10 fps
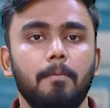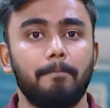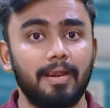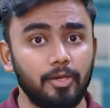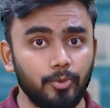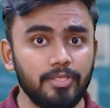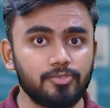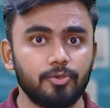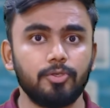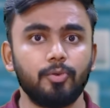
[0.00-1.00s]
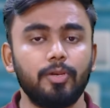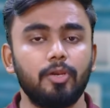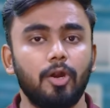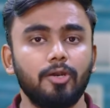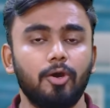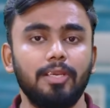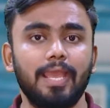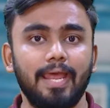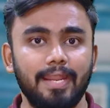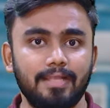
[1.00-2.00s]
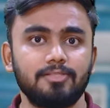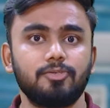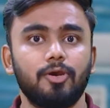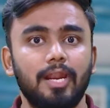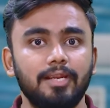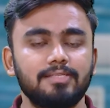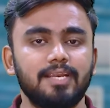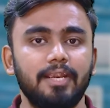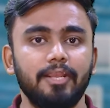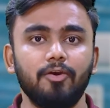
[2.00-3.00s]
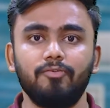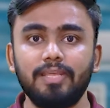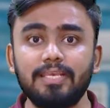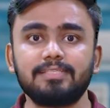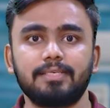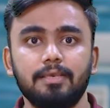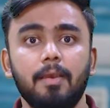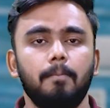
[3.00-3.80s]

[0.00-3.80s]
By doing so, you will not only enhance your understanding of D S A,